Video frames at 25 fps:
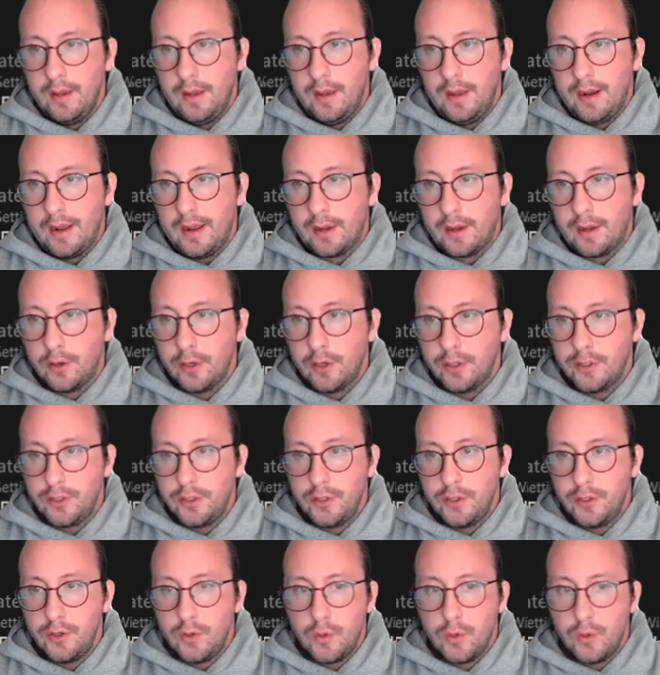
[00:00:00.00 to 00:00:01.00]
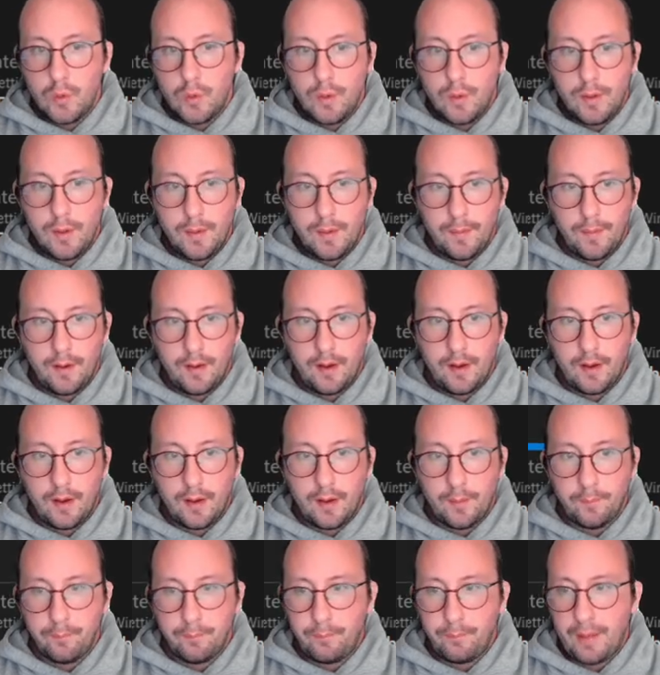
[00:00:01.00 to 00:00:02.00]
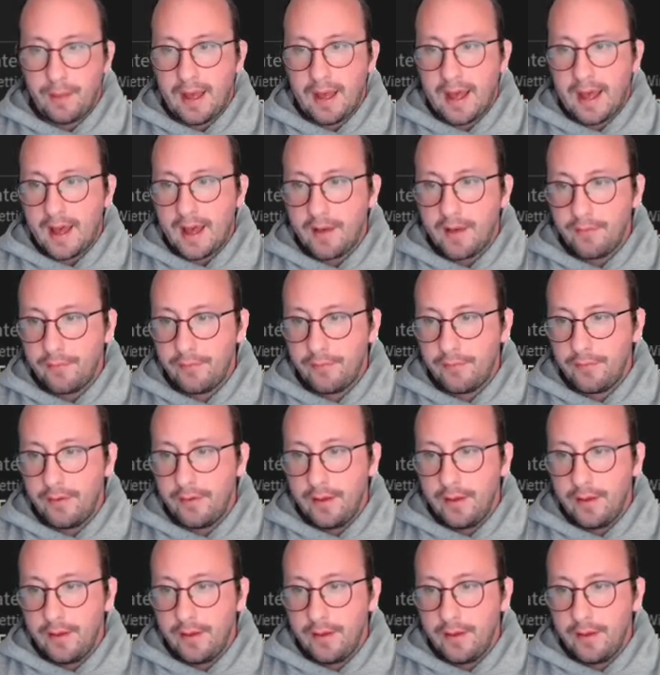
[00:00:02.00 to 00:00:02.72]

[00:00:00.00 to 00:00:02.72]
and I could do um, path